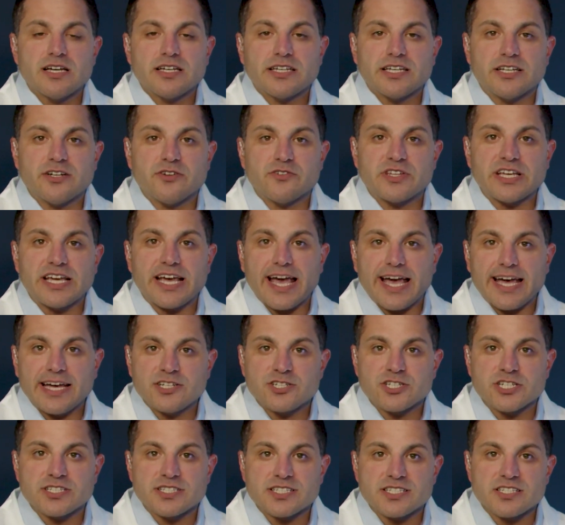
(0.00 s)
you know, the
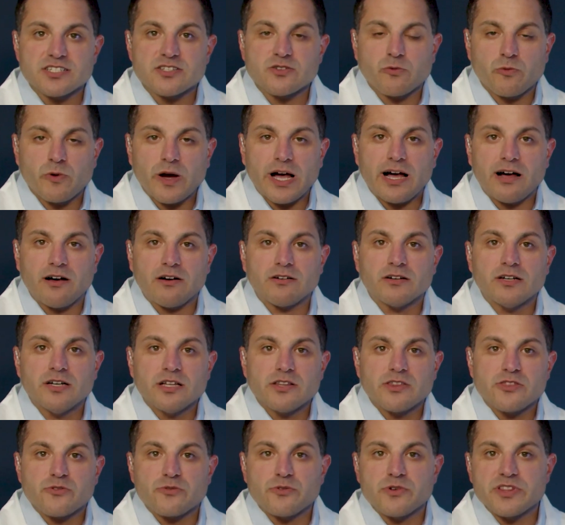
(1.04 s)
agents as well,
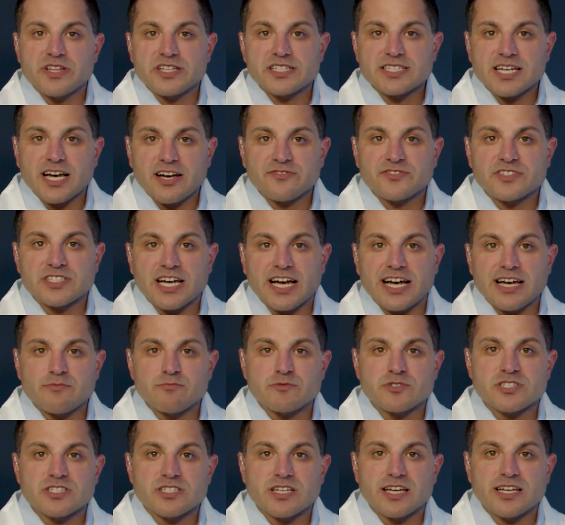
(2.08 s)
through the tough
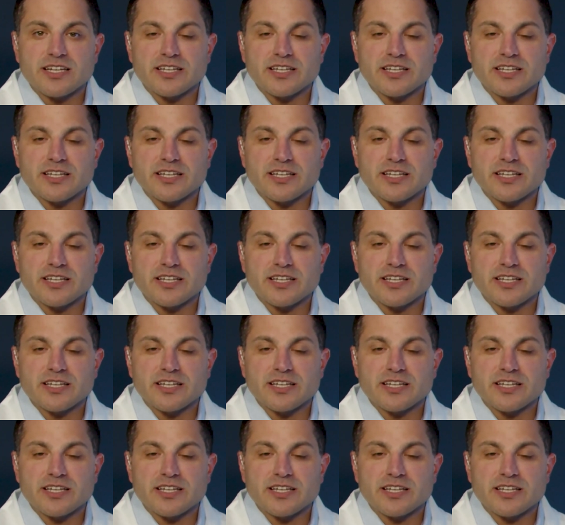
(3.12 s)
times,